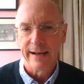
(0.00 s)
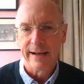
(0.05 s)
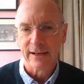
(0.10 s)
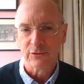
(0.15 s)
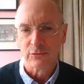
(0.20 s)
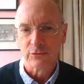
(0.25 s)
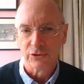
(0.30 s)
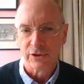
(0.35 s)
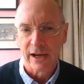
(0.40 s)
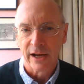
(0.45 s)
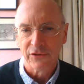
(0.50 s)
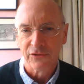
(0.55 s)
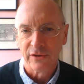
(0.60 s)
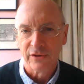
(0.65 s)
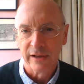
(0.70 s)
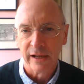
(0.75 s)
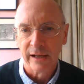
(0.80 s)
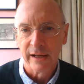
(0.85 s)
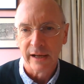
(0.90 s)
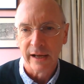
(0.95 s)
National Trust
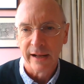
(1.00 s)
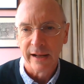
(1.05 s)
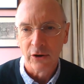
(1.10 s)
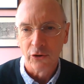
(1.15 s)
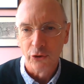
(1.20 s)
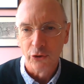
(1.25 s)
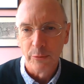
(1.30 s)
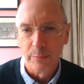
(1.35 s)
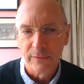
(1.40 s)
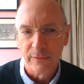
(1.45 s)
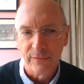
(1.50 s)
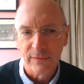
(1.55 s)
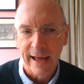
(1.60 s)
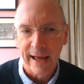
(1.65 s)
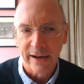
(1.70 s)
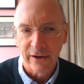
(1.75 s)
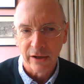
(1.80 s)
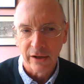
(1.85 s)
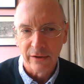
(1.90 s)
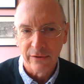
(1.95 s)
and a group of
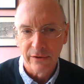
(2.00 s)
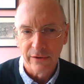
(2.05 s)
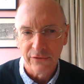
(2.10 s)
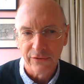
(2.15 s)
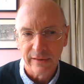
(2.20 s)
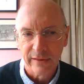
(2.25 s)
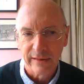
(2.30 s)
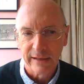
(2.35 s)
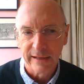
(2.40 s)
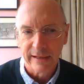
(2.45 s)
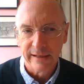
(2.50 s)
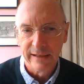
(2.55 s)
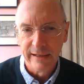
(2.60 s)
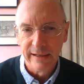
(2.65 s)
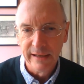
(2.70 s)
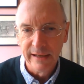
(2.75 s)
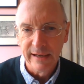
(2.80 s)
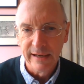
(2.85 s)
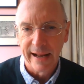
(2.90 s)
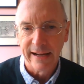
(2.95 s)
landowners in the
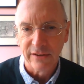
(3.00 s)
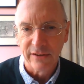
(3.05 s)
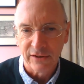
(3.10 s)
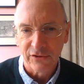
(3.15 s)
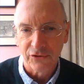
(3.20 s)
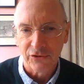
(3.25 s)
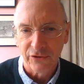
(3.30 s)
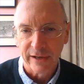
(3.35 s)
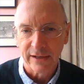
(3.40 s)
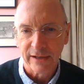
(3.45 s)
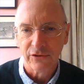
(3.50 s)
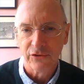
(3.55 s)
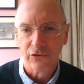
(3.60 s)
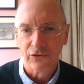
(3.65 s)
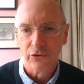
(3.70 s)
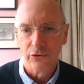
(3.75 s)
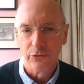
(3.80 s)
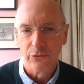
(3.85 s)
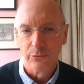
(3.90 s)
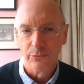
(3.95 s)
Lake District
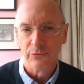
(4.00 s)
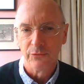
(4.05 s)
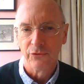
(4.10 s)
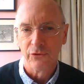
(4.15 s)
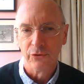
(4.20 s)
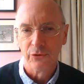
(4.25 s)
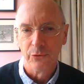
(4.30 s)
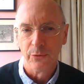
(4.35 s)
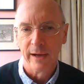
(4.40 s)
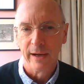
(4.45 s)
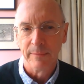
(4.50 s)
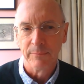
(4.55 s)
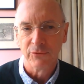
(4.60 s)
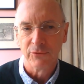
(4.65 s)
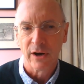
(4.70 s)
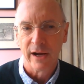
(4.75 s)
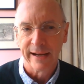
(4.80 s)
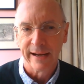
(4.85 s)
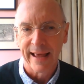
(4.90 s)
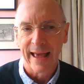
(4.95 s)
to
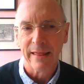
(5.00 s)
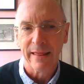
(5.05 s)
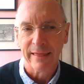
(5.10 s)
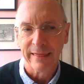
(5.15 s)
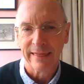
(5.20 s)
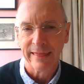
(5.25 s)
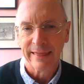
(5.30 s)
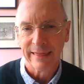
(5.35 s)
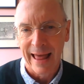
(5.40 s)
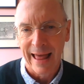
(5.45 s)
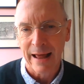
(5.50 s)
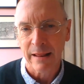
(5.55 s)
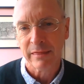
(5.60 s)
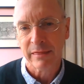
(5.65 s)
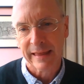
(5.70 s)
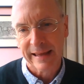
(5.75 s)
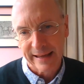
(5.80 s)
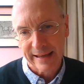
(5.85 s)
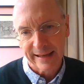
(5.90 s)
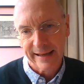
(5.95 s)
try and get that
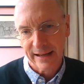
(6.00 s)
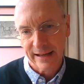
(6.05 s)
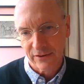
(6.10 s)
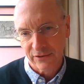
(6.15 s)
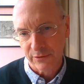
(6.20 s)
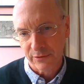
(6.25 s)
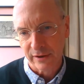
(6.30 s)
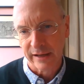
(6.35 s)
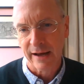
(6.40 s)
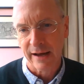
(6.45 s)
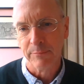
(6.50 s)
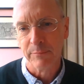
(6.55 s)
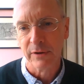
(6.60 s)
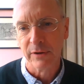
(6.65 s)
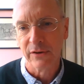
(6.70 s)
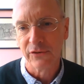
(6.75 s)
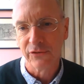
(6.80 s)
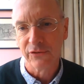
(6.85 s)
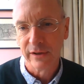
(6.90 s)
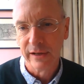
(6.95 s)
thinking into the
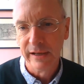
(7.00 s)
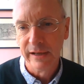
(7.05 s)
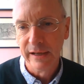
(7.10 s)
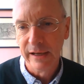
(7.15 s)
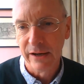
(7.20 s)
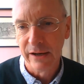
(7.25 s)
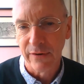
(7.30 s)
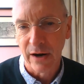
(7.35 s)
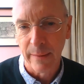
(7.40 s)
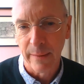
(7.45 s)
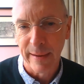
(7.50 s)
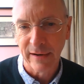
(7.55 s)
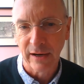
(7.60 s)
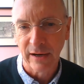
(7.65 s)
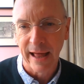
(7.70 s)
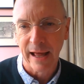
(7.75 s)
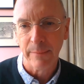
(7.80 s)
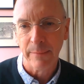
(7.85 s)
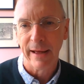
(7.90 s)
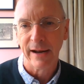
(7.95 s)
government's
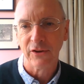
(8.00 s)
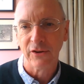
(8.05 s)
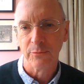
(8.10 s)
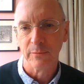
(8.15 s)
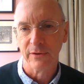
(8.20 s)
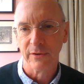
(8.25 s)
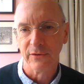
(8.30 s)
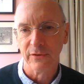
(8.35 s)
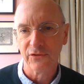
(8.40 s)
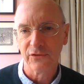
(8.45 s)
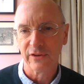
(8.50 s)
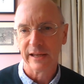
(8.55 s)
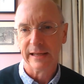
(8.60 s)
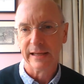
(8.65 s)
environmental land management